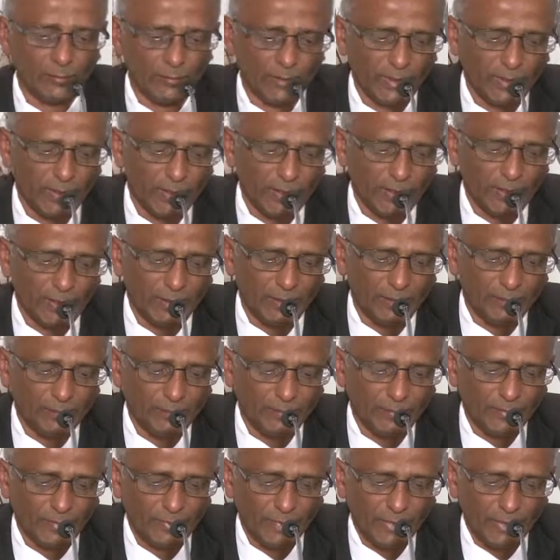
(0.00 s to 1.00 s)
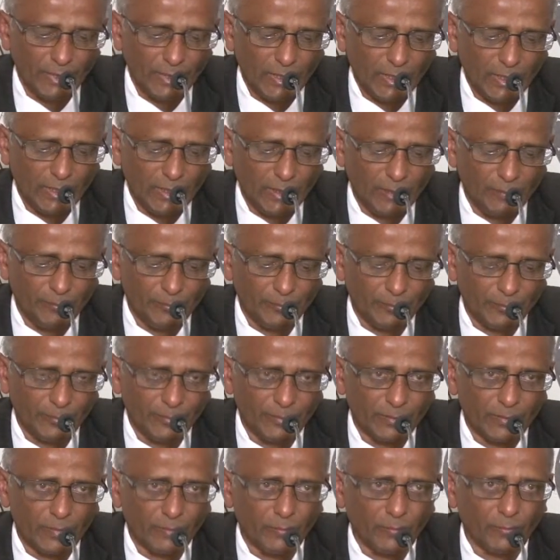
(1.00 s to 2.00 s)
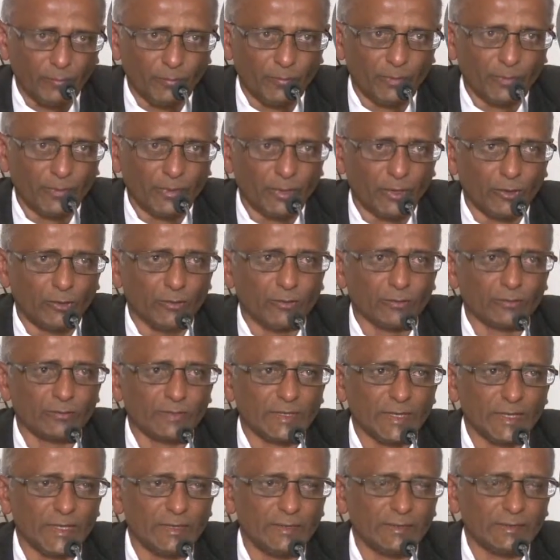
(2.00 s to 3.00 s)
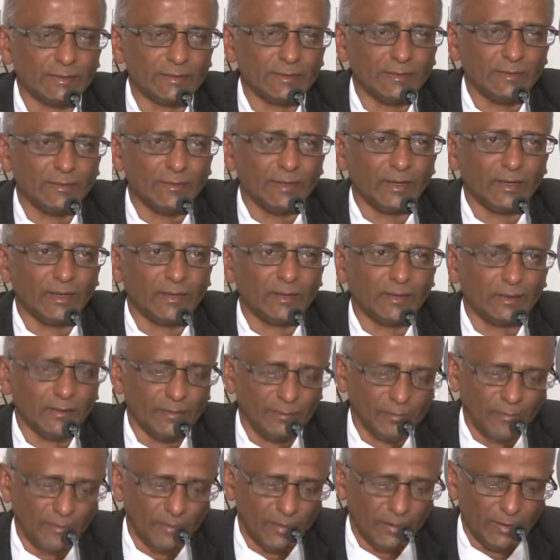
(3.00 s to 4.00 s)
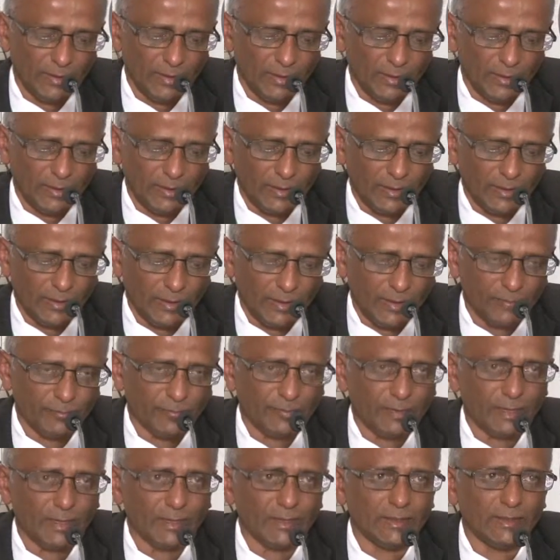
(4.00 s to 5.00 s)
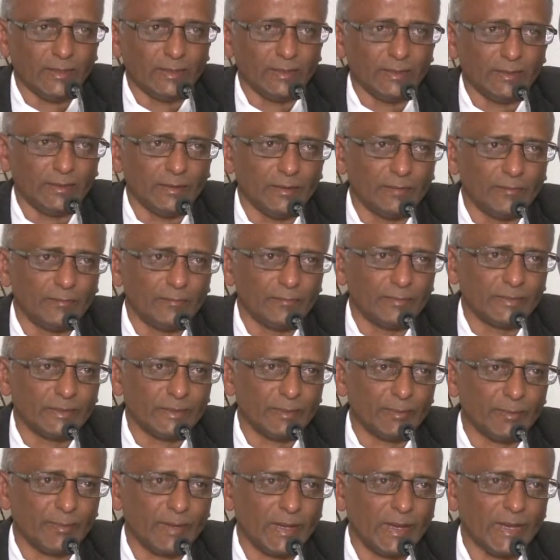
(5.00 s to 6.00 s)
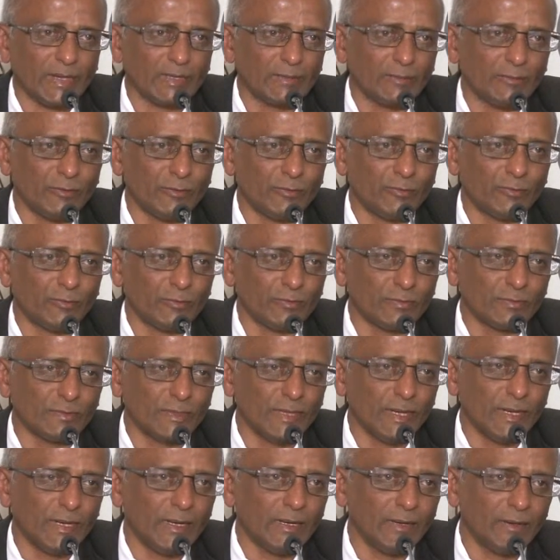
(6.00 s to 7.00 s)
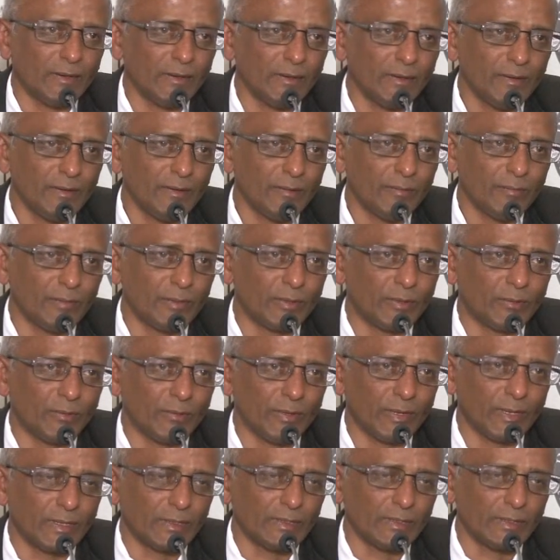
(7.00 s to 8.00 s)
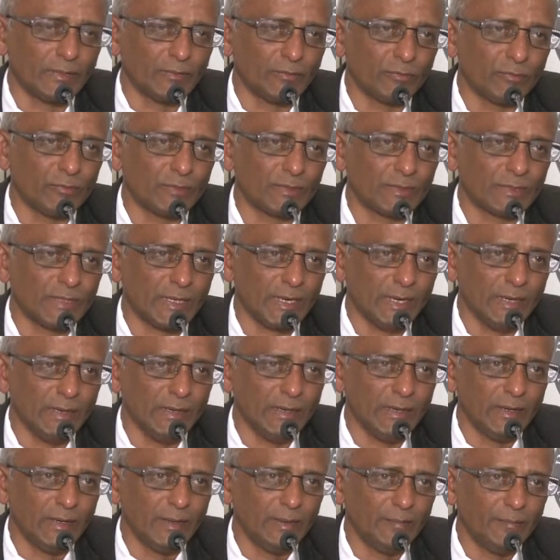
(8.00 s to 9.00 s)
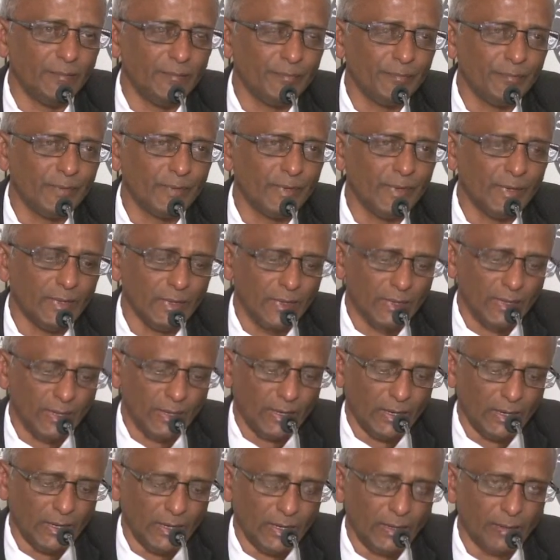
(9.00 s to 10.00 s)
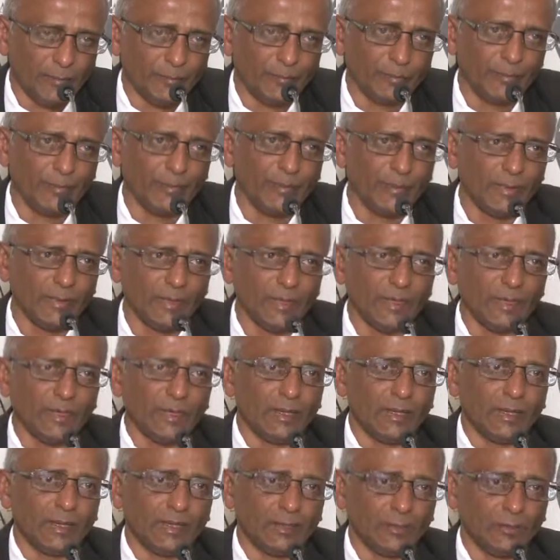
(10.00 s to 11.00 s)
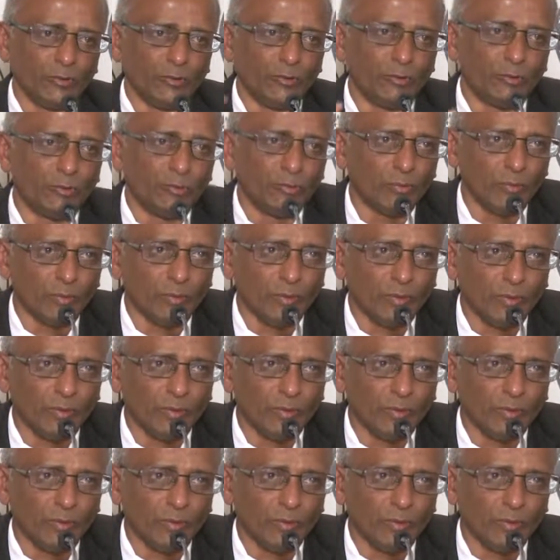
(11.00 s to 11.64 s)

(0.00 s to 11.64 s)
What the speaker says: where the law says that if a supplier is not concerned with connection to Australia, you're